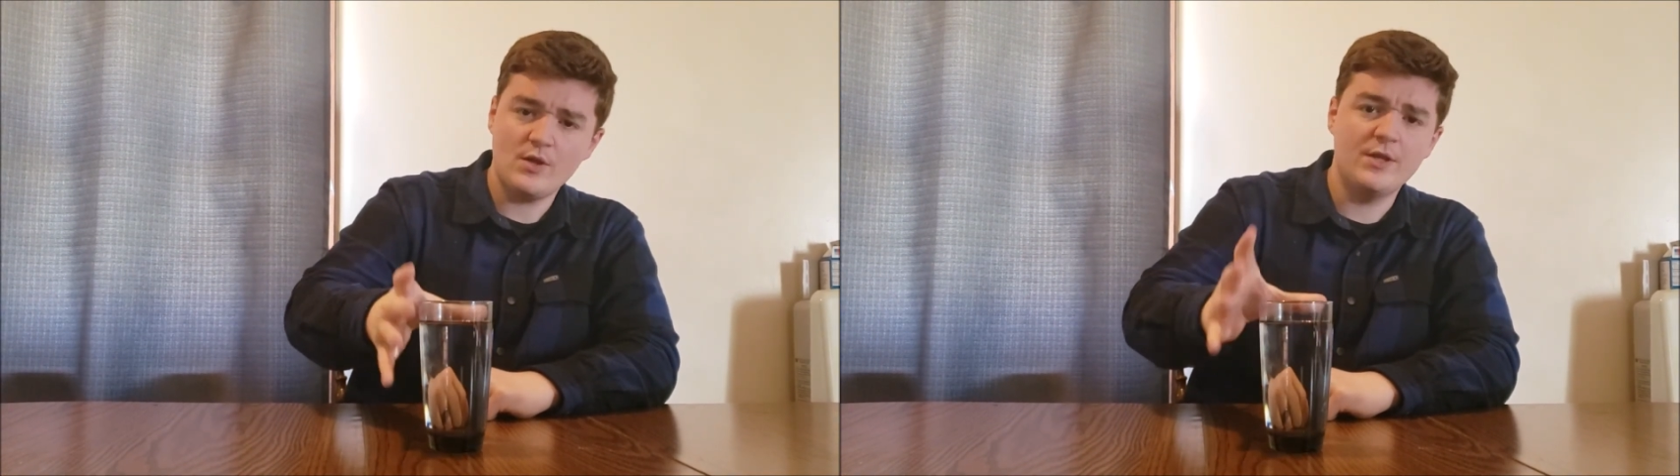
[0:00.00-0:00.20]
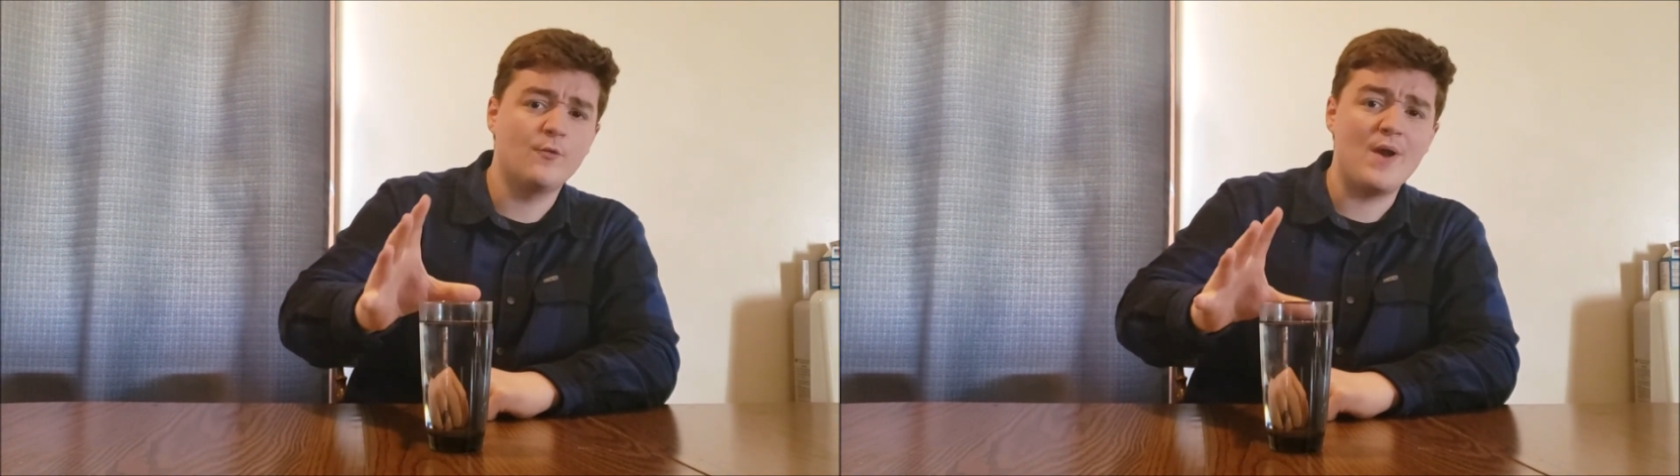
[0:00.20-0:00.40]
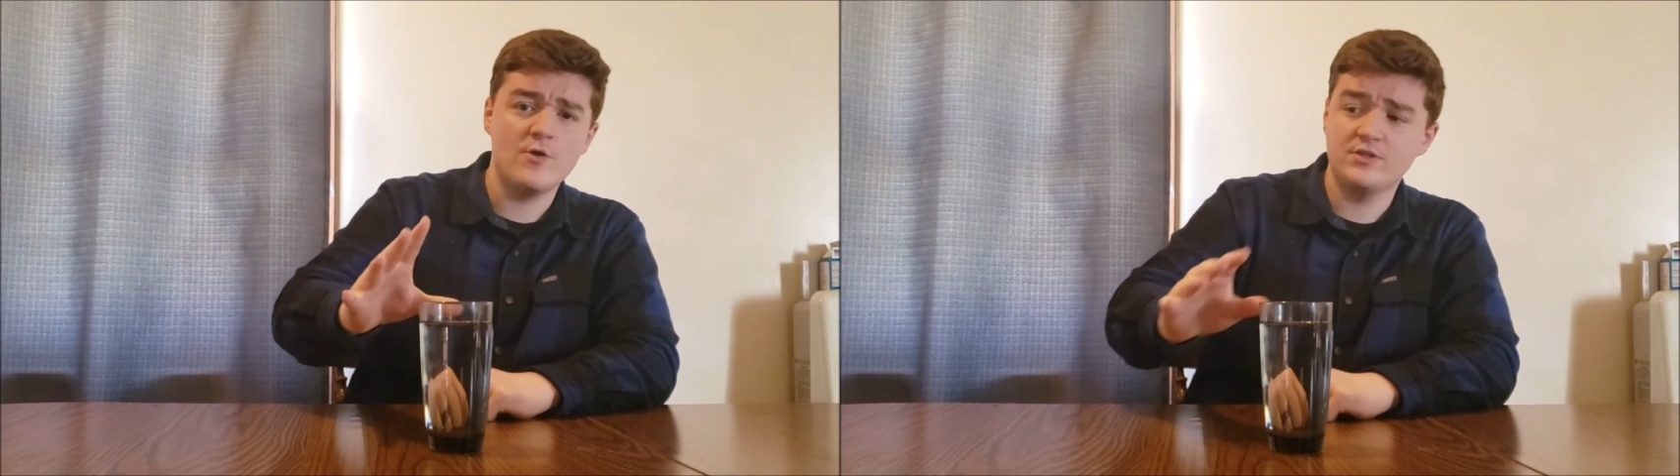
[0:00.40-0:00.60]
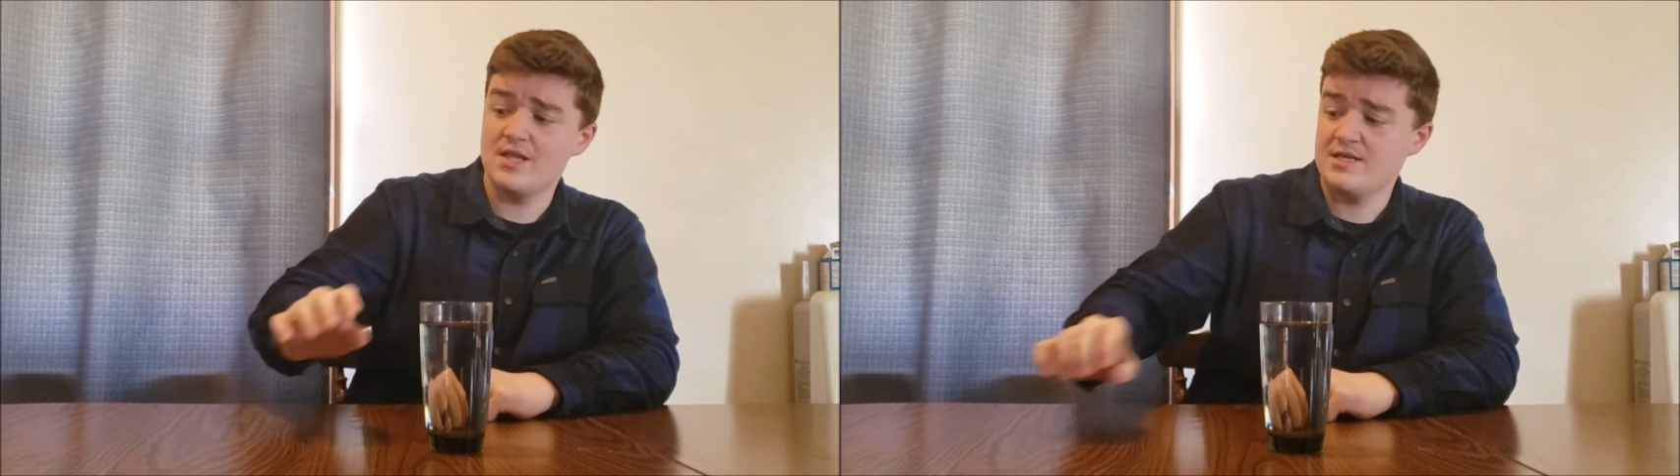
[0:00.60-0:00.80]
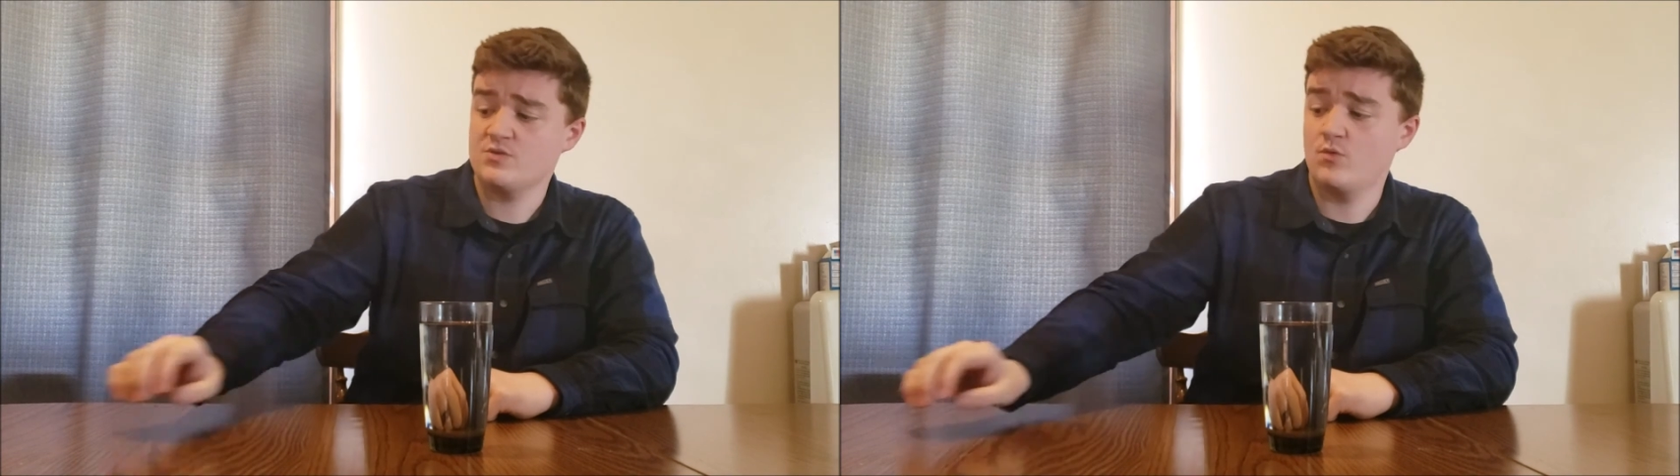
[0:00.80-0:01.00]
and a round
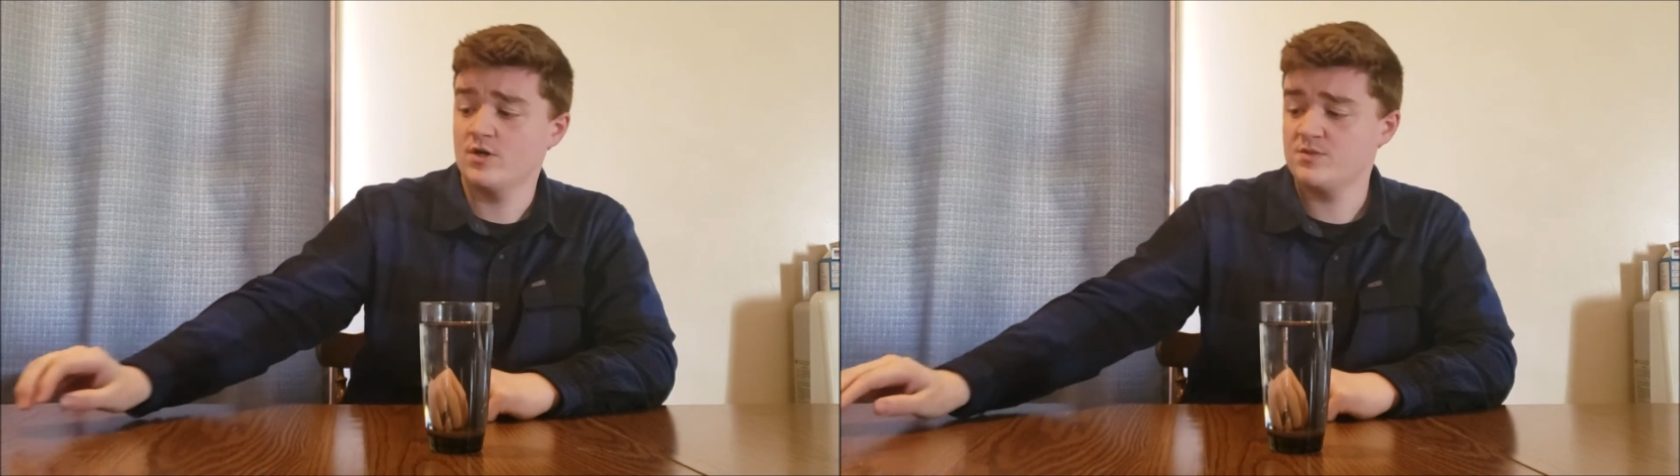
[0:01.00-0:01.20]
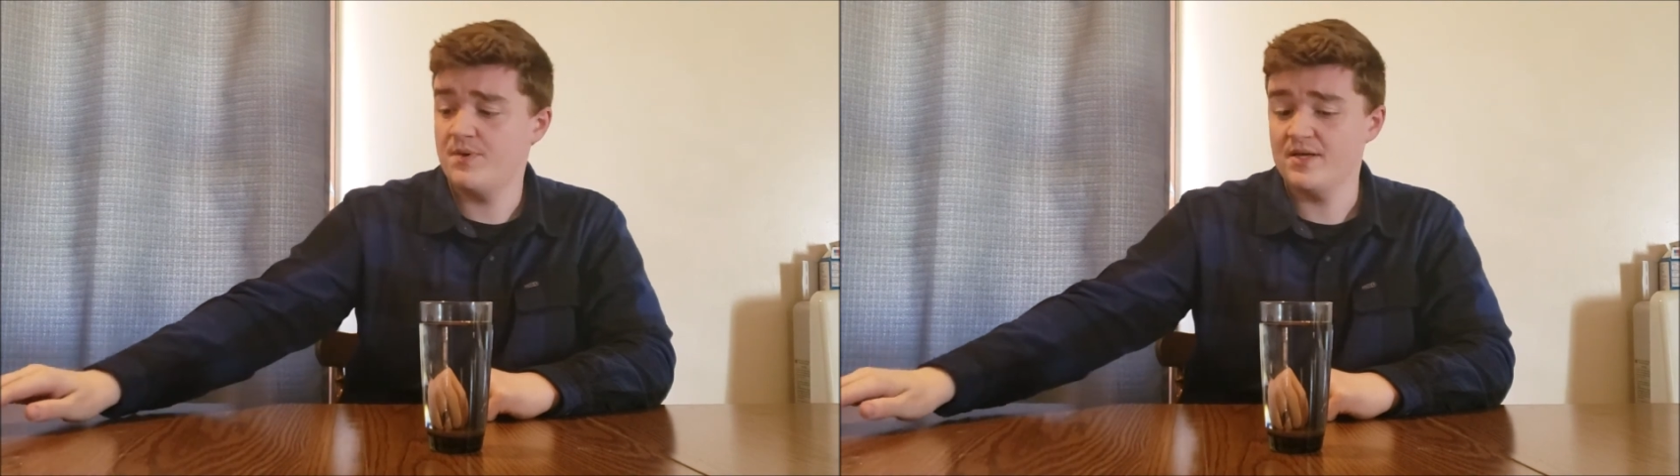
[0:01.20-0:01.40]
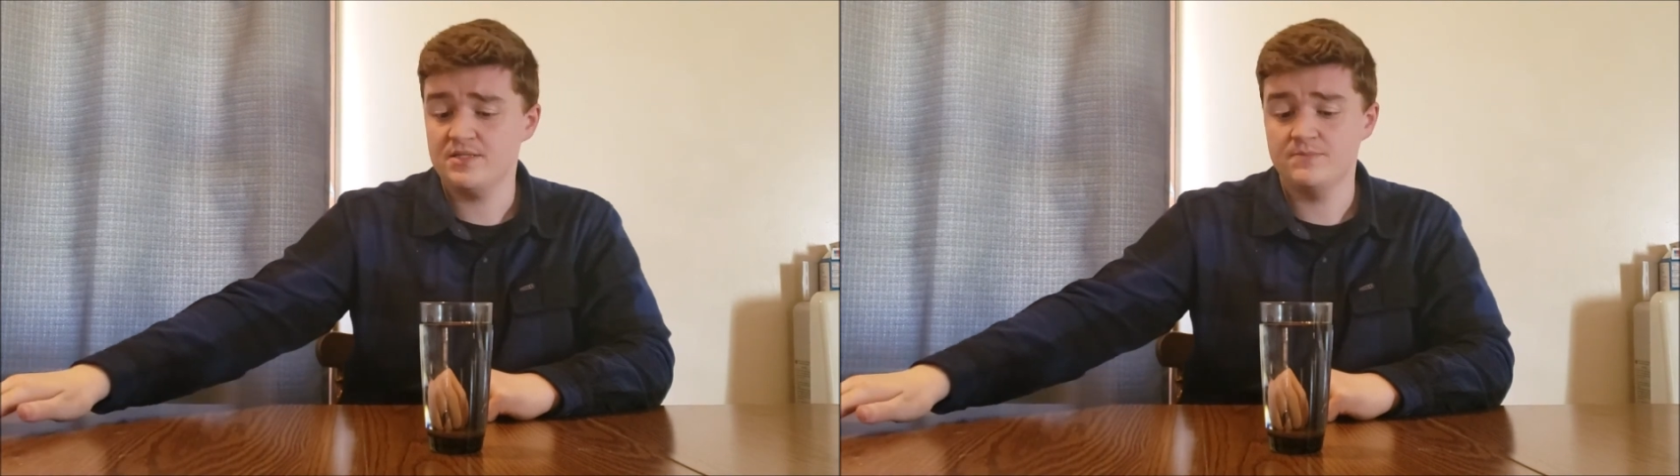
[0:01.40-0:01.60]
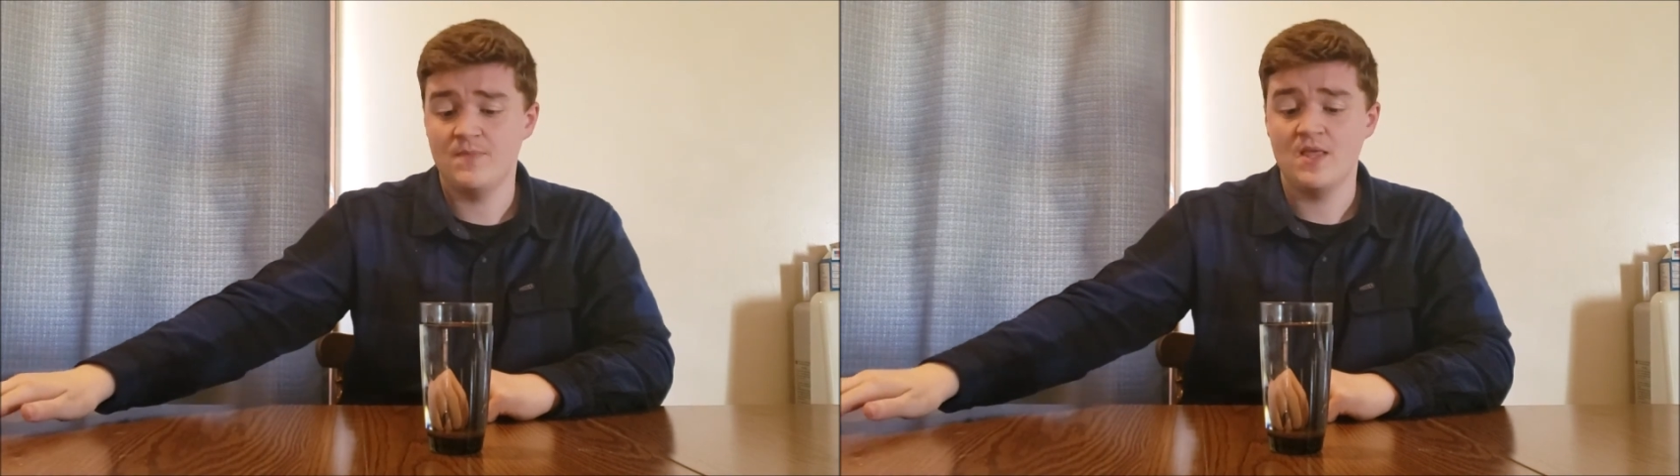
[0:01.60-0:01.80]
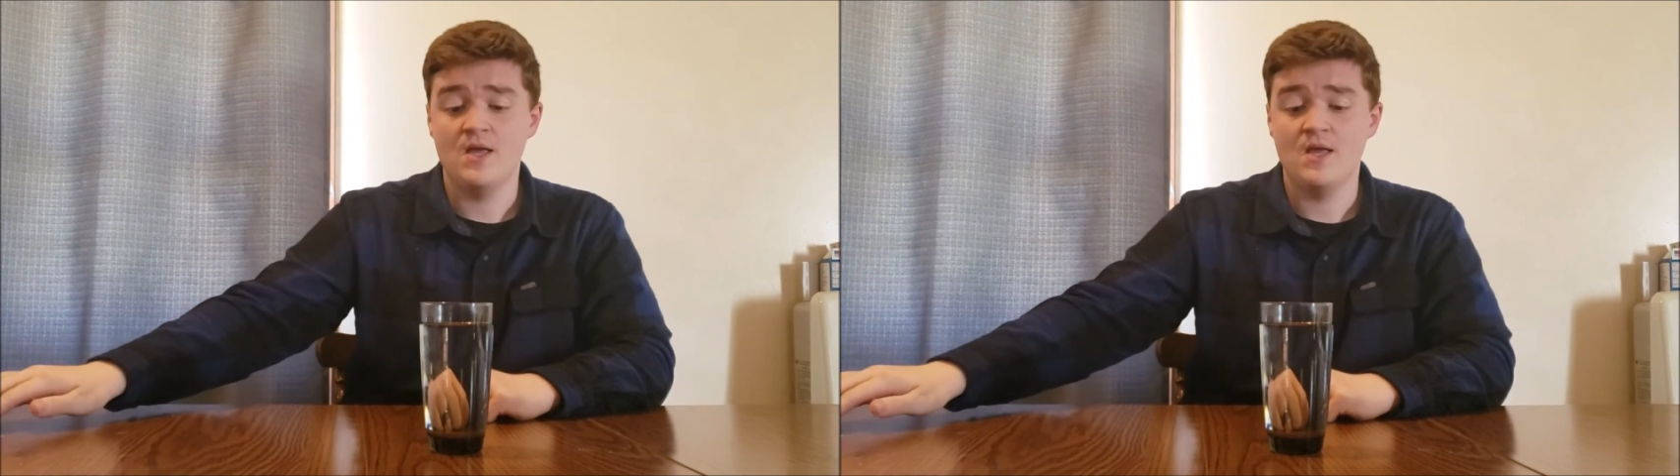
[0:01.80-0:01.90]
glass works best,